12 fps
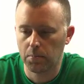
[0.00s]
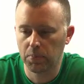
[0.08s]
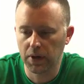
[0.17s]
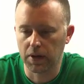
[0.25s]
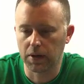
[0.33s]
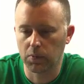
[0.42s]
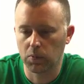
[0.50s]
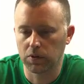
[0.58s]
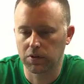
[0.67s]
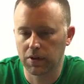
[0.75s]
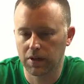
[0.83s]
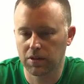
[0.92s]
But
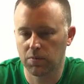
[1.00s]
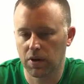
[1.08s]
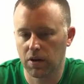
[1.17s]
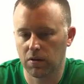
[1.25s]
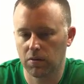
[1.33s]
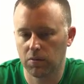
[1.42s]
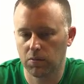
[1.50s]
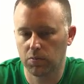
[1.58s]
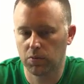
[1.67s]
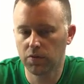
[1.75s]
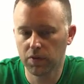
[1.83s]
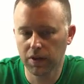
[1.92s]
what's nice about
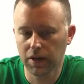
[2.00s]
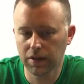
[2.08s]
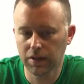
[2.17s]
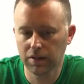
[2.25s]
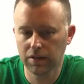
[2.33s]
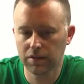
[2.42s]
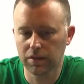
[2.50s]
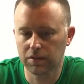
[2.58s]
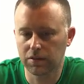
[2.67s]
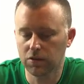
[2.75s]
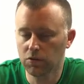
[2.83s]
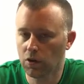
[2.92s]
proving identities
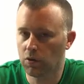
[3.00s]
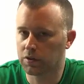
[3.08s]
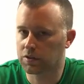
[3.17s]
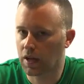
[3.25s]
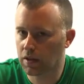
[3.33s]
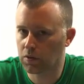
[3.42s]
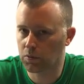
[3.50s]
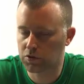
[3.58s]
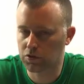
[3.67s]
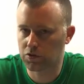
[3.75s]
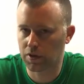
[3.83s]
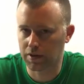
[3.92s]
is you know exactly what
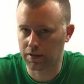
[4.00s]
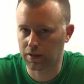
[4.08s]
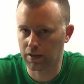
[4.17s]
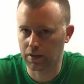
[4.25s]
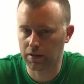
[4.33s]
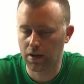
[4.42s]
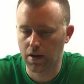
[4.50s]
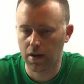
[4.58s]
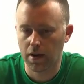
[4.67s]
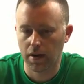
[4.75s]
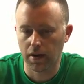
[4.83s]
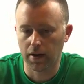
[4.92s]
you're trying to get.
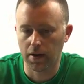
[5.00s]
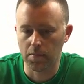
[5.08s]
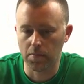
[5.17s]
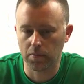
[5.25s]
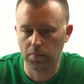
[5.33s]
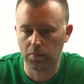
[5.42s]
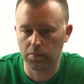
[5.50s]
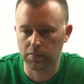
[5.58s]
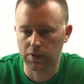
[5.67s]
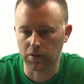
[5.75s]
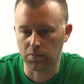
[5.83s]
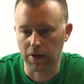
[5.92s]

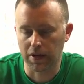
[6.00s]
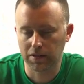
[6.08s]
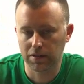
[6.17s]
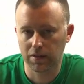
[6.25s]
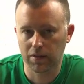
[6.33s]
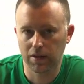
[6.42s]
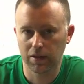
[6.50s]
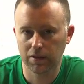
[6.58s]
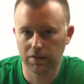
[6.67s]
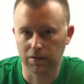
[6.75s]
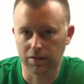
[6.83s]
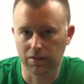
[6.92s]
Now the bad thing
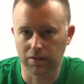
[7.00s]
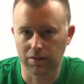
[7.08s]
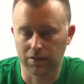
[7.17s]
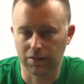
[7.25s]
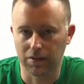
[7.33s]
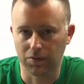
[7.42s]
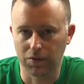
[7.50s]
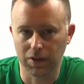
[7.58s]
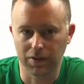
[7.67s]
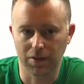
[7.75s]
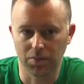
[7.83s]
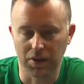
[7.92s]
is if you
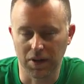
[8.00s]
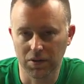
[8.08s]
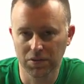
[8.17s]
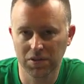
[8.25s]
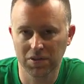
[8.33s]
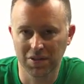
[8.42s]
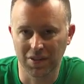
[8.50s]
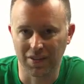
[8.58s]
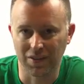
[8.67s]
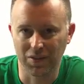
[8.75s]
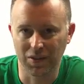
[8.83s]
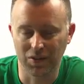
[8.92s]
get something else
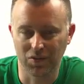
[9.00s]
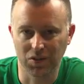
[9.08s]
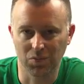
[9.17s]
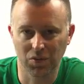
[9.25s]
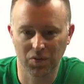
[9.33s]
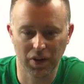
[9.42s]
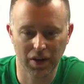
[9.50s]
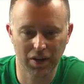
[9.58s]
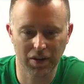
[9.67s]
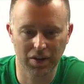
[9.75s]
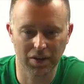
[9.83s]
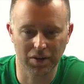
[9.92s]
and you think you've simplified
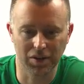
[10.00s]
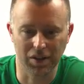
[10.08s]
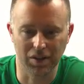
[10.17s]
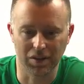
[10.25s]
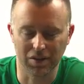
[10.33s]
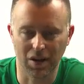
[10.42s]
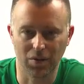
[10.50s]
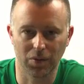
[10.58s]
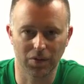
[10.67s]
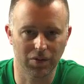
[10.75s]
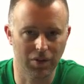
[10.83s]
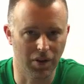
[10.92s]
it and it's not
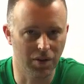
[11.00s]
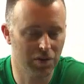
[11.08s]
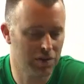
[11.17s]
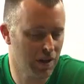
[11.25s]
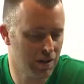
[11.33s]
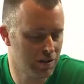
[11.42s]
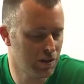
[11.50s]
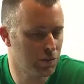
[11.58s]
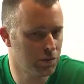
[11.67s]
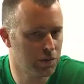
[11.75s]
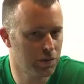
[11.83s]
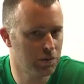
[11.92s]
what the other side is
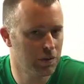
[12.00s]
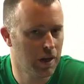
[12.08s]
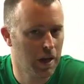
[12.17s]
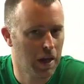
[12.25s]
equal to,